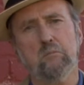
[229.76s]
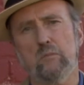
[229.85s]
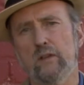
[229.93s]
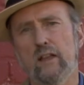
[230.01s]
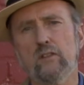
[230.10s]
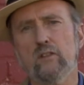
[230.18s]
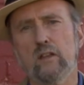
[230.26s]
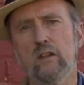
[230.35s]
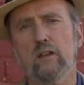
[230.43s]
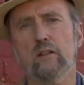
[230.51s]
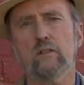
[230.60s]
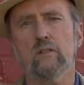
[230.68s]
with
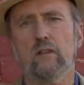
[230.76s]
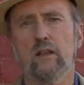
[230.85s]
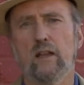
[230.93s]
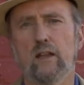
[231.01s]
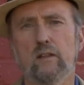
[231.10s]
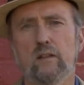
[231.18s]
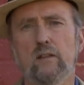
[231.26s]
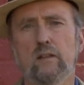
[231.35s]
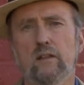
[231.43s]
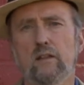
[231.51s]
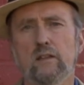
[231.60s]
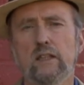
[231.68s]
engineers and
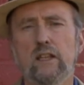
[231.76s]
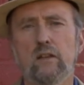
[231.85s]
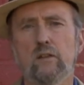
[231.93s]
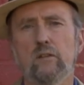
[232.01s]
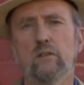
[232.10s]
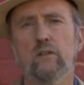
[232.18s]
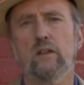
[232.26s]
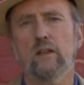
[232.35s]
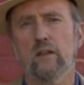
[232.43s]
leaders